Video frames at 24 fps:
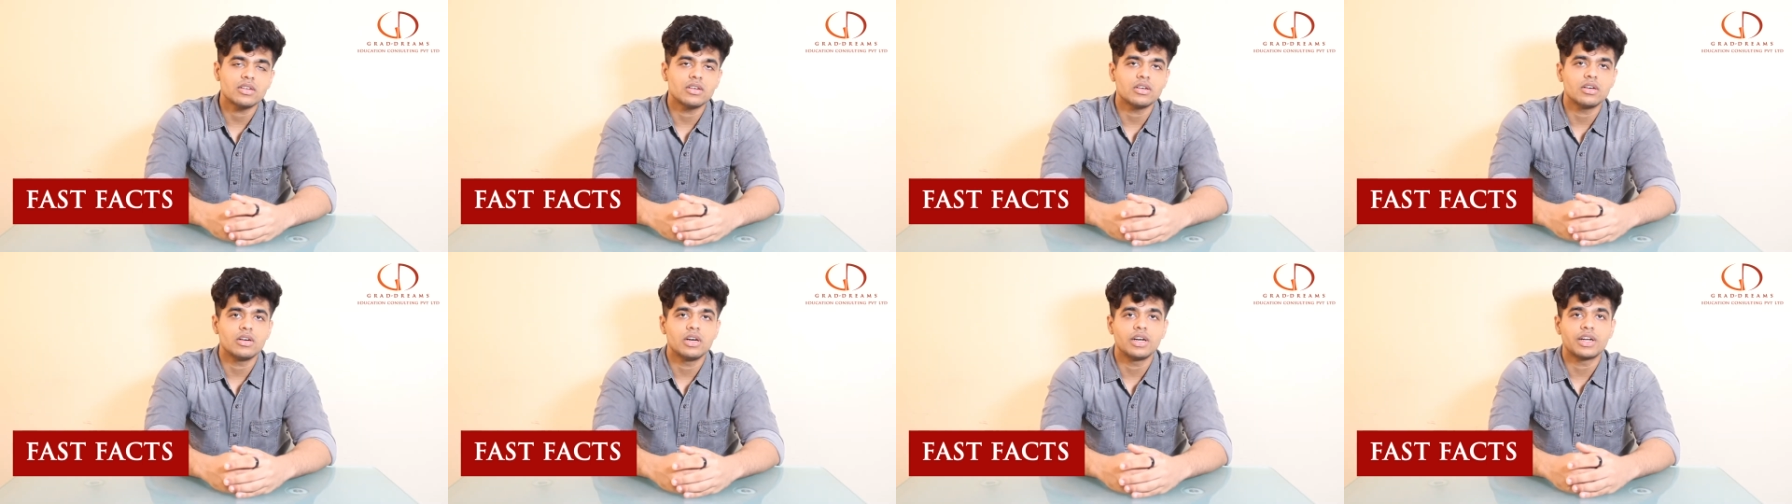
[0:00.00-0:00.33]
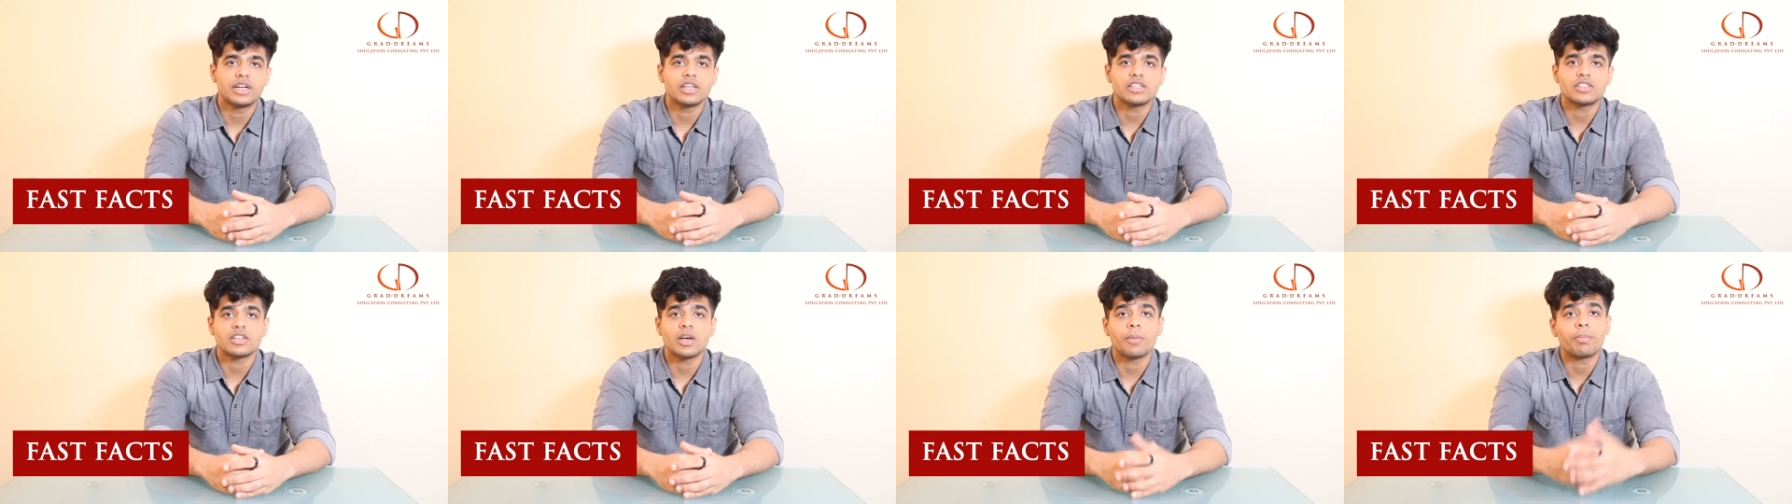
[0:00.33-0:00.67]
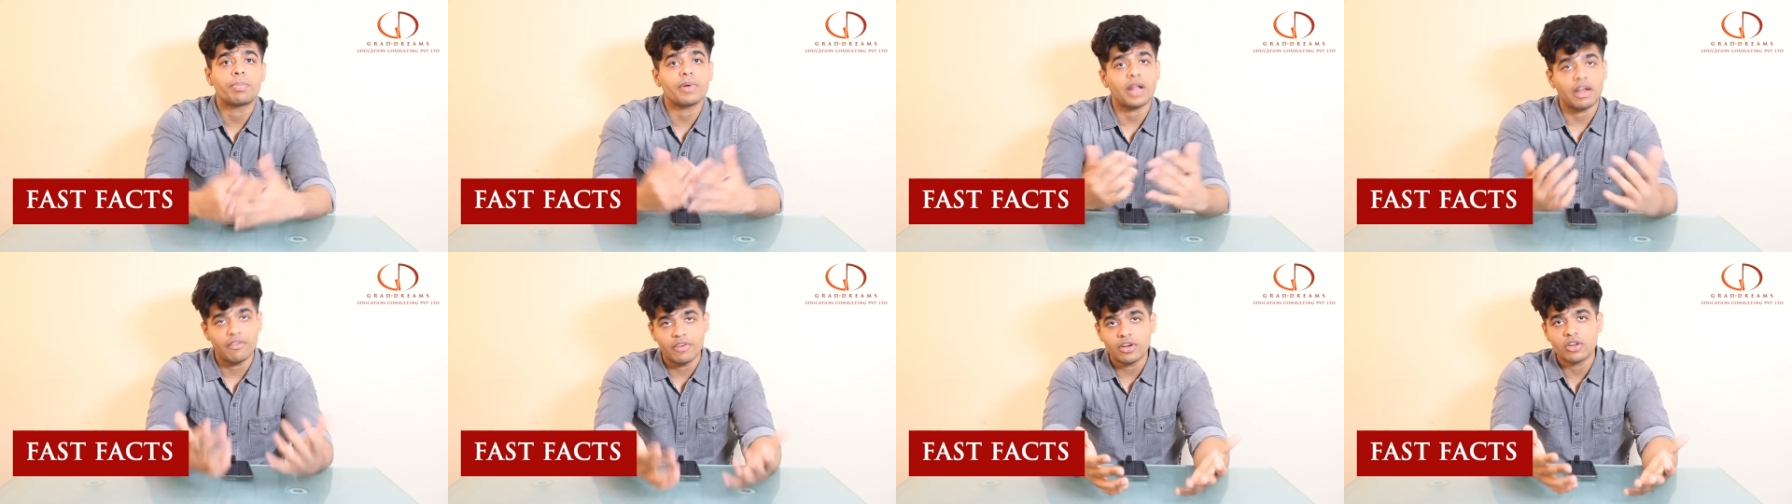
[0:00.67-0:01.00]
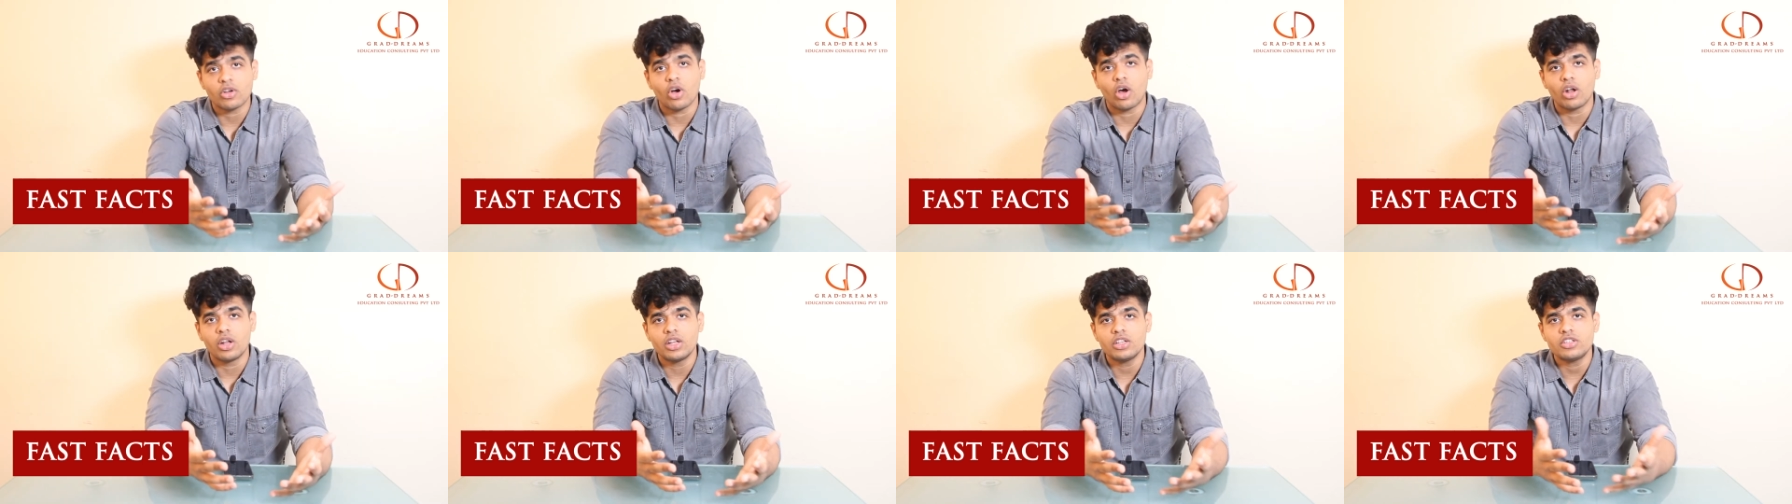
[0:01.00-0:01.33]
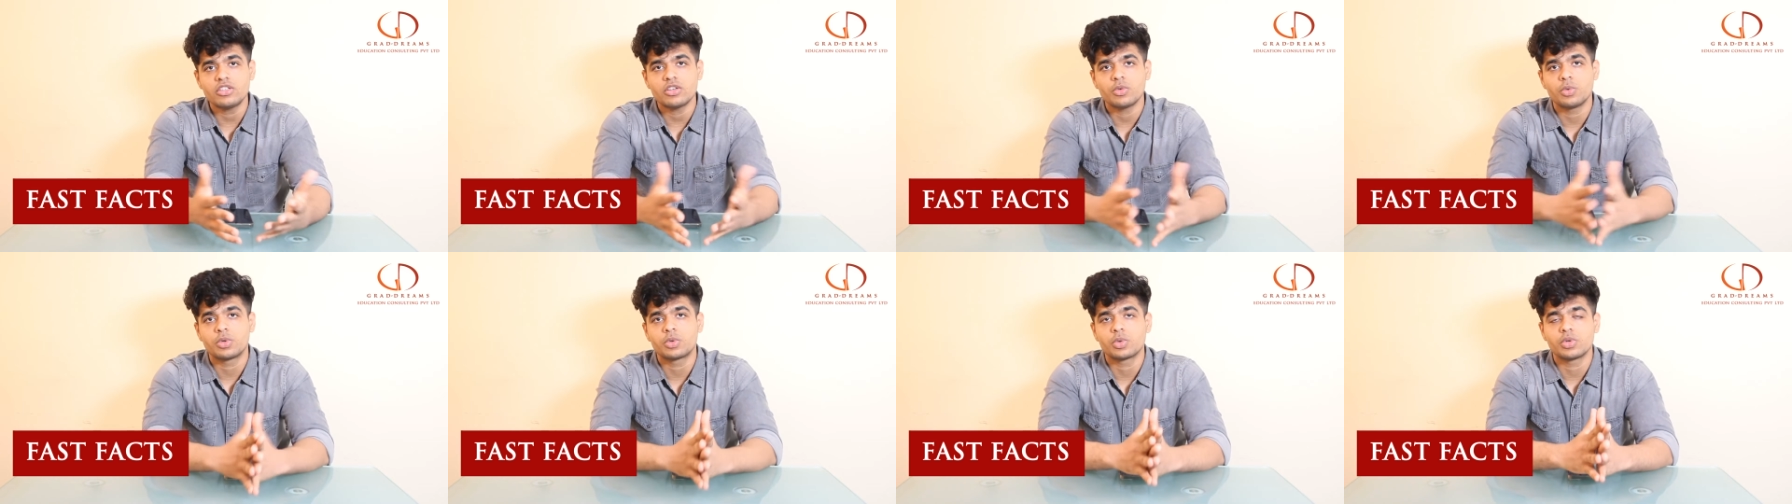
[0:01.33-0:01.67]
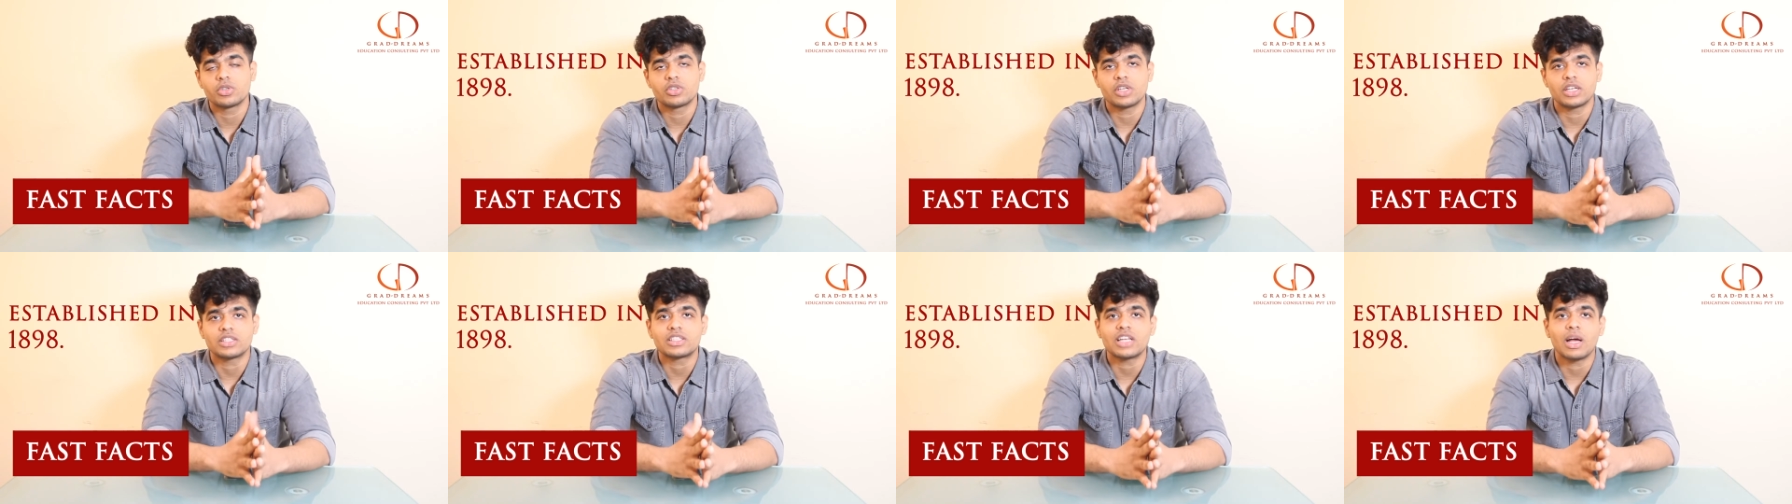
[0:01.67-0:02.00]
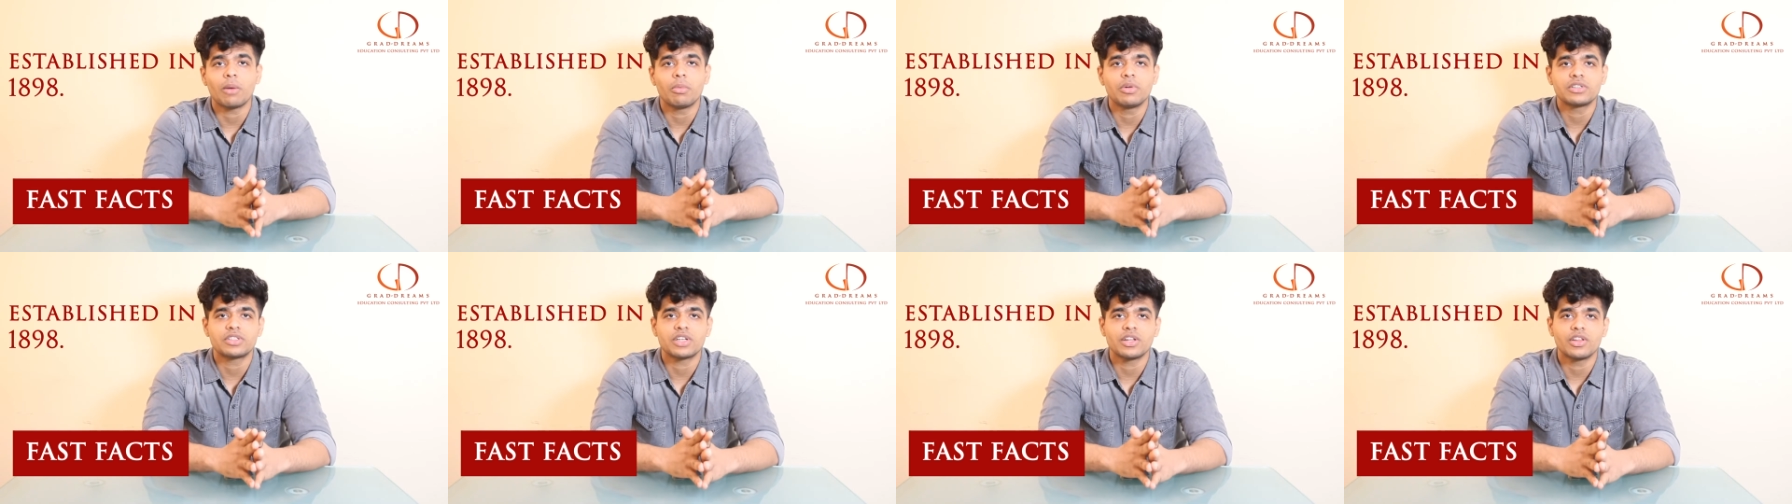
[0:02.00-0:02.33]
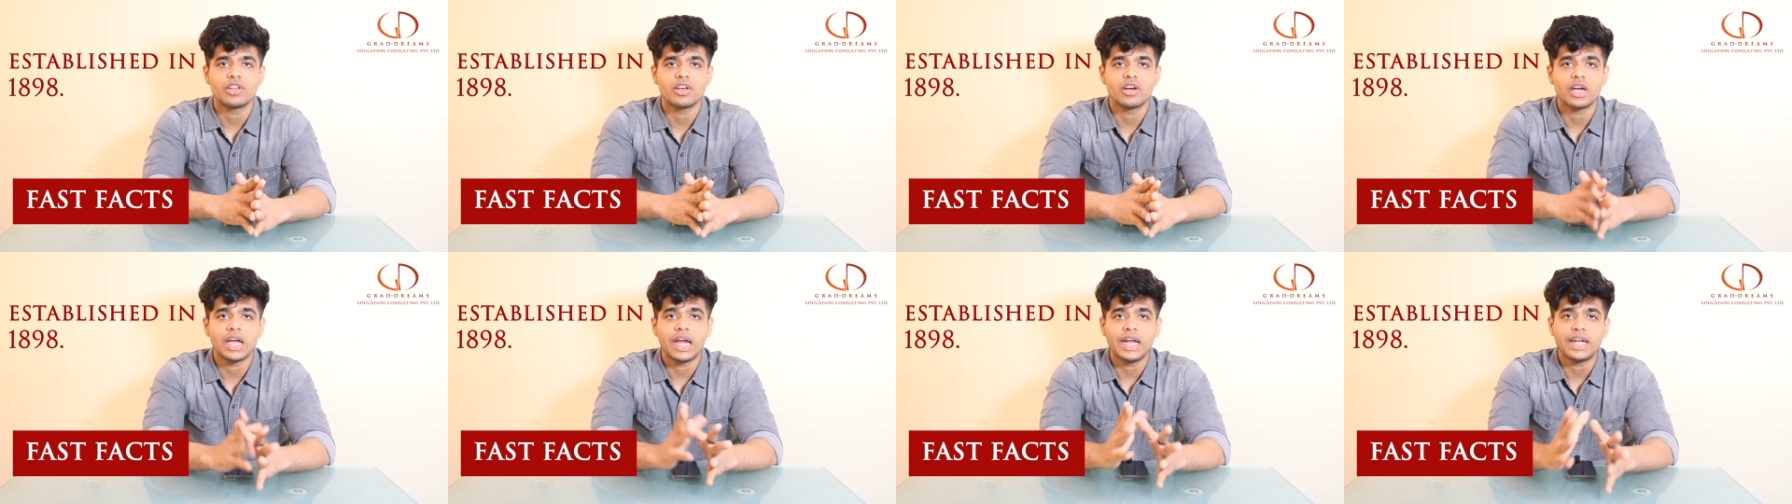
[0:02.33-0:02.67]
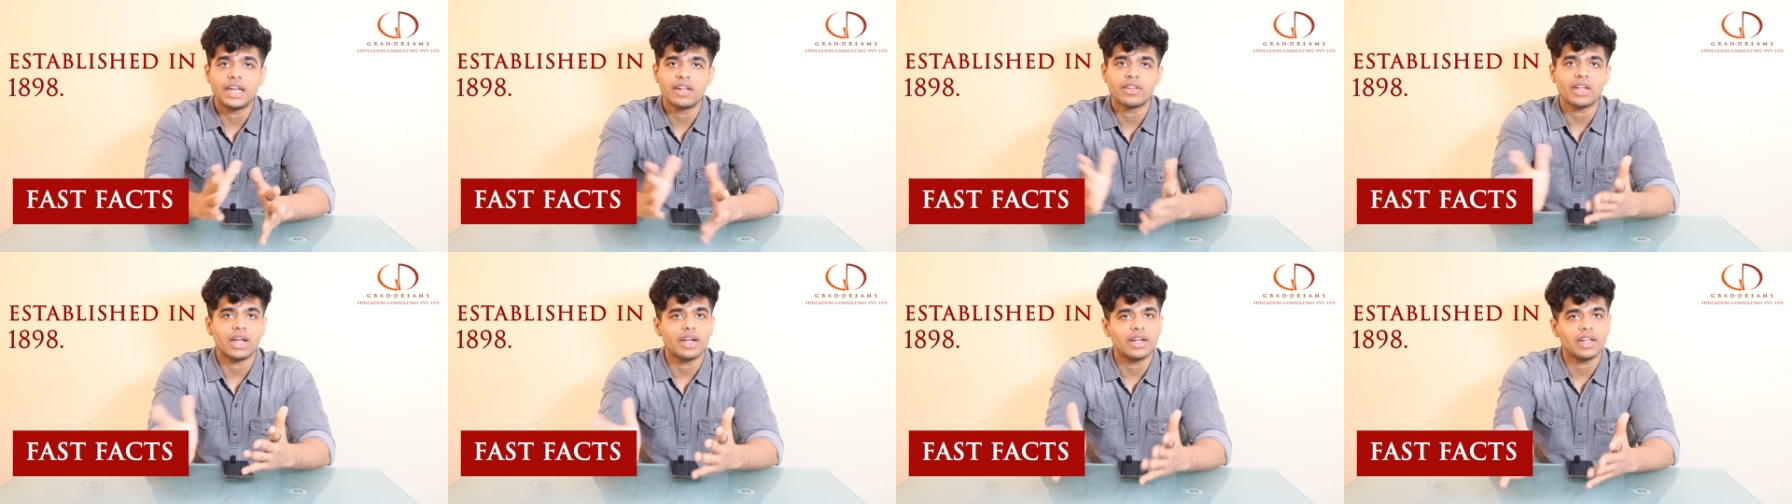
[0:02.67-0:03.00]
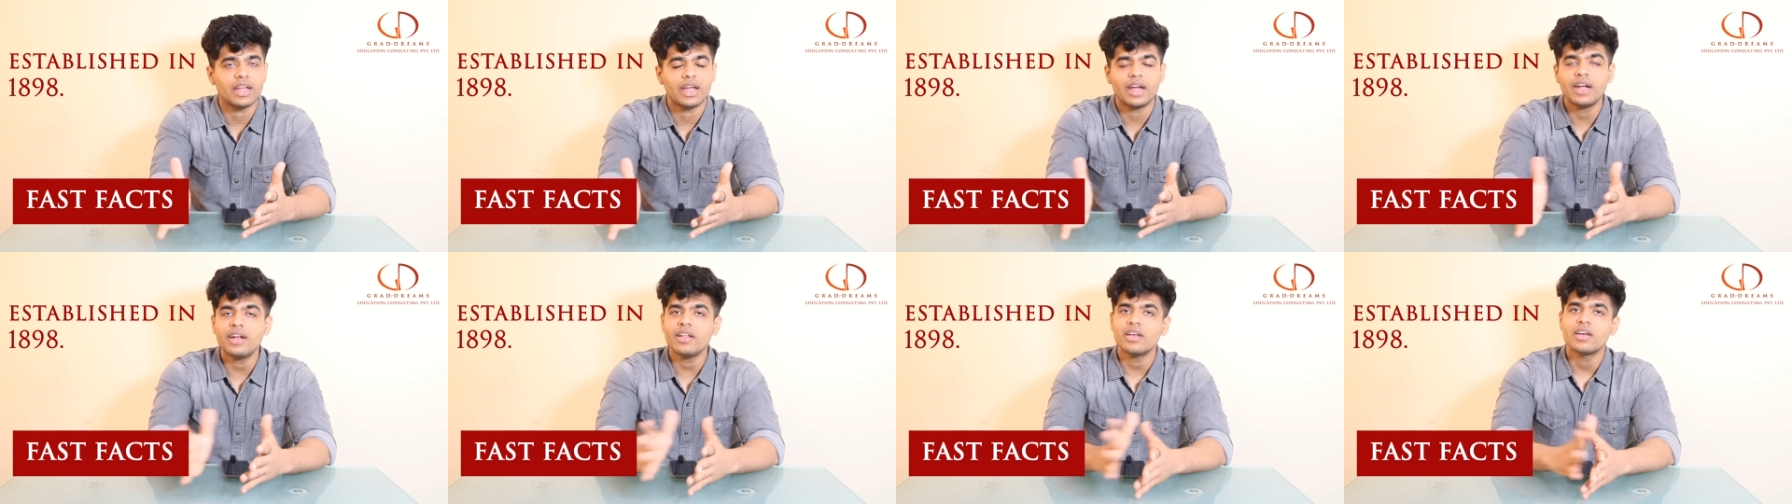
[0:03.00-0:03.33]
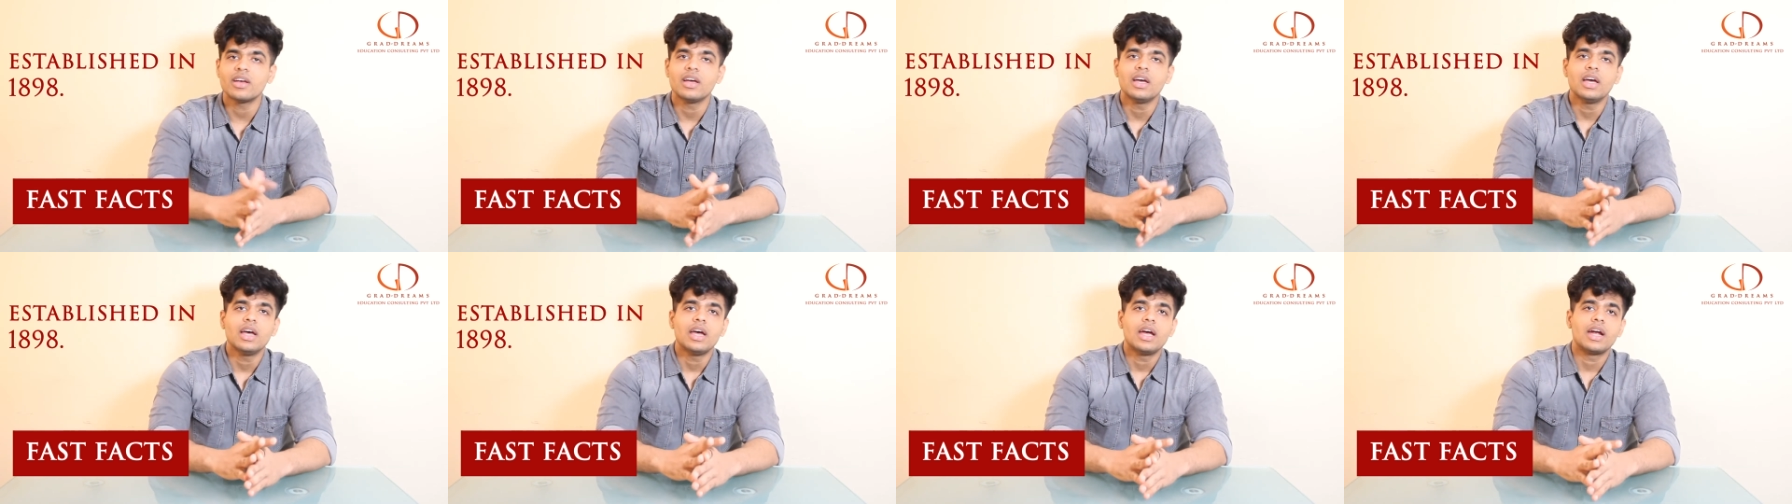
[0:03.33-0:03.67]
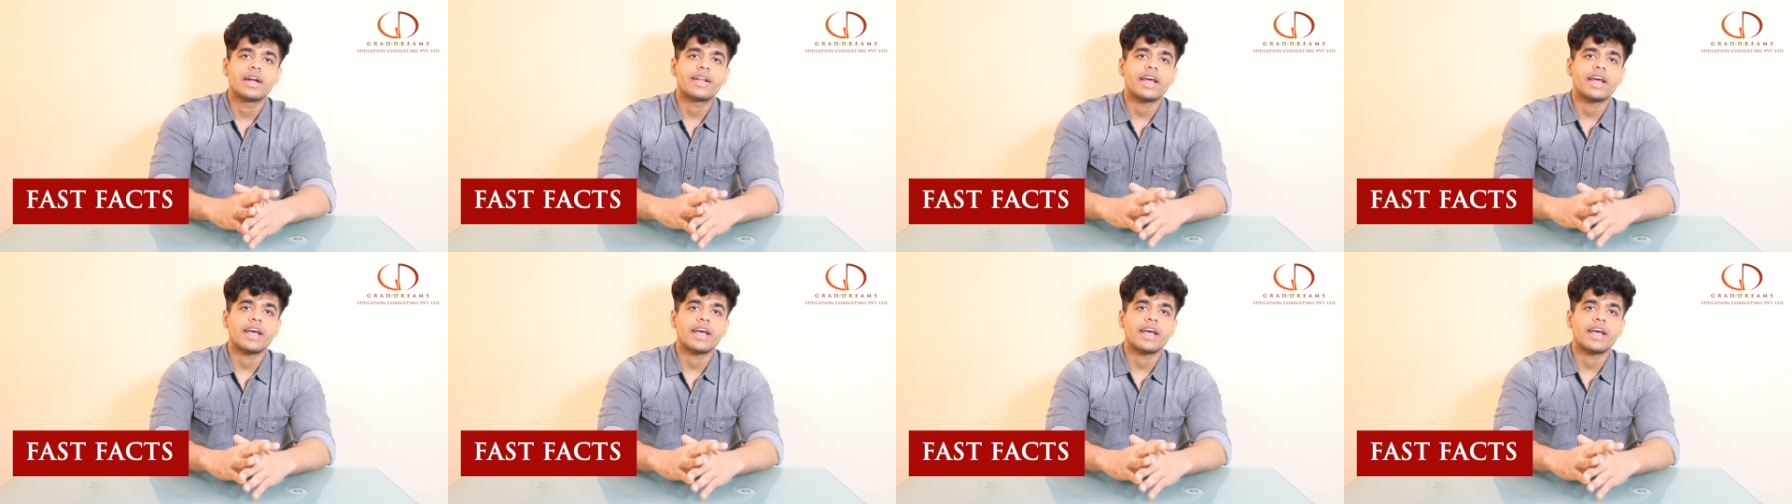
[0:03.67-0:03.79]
uh, it is a private college which was established in the year 1898.